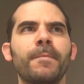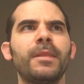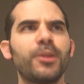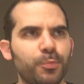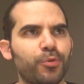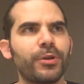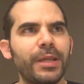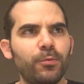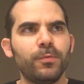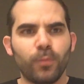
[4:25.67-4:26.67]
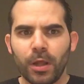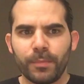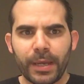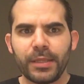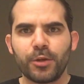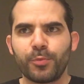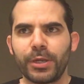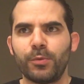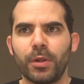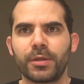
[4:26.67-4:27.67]
they're pretty well made, they're
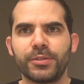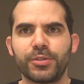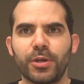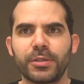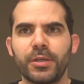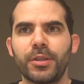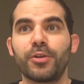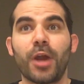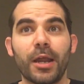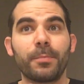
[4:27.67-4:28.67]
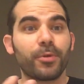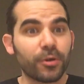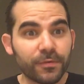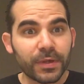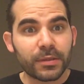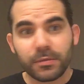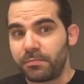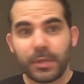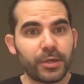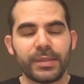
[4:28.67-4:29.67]
pretty well constructed, they're not perfect,
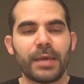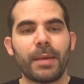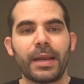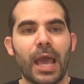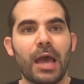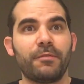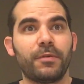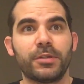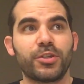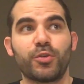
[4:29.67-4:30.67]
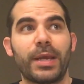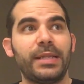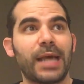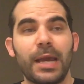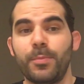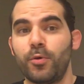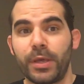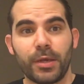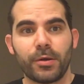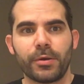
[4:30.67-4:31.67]
they might have a stray typo
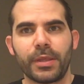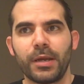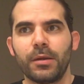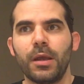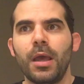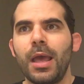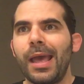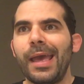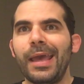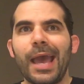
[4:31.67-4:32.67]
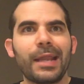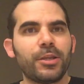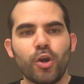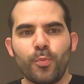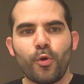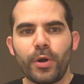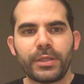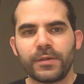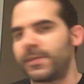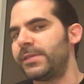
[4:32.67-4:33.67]
here or there. At no point
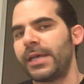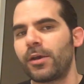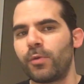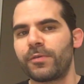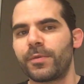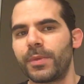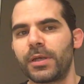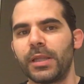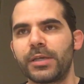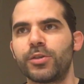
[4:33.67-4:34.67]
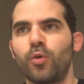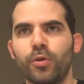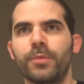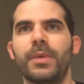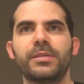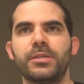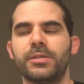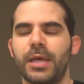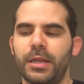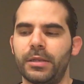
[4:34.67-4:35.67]
does it take away from the collection or the message
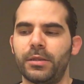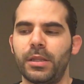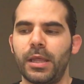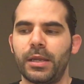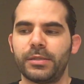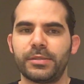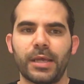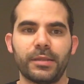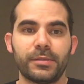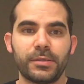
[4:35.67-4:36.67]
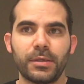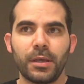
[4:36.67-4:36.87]
that it sends.